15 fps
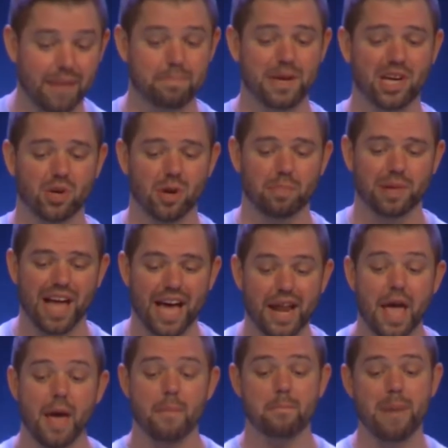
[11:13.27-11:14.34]
And Peter
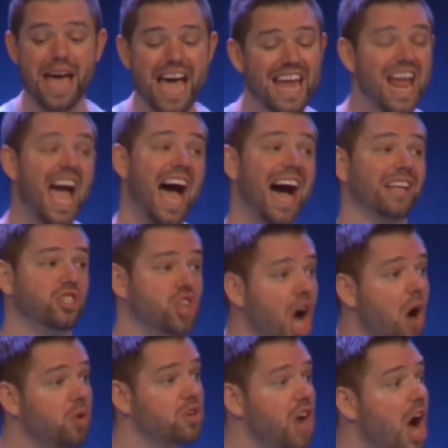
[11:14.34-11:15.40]
replied, "Man, I
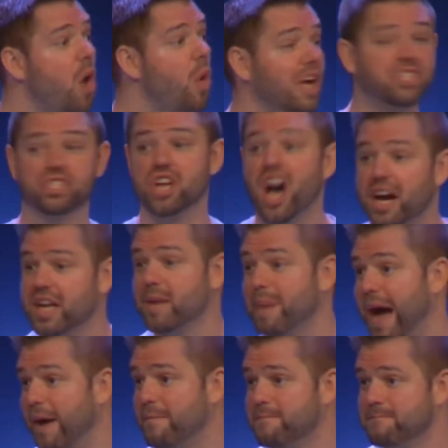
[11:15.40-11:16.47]
don't know what you're talking
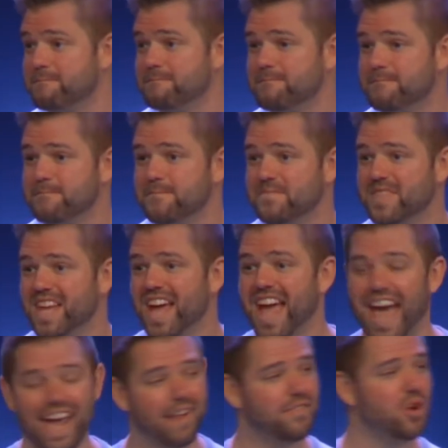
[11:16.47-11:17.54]
about."
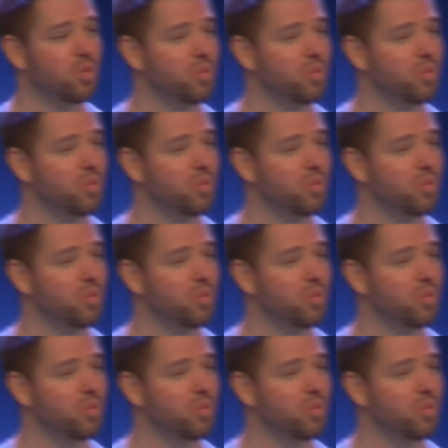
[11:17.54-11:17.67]
And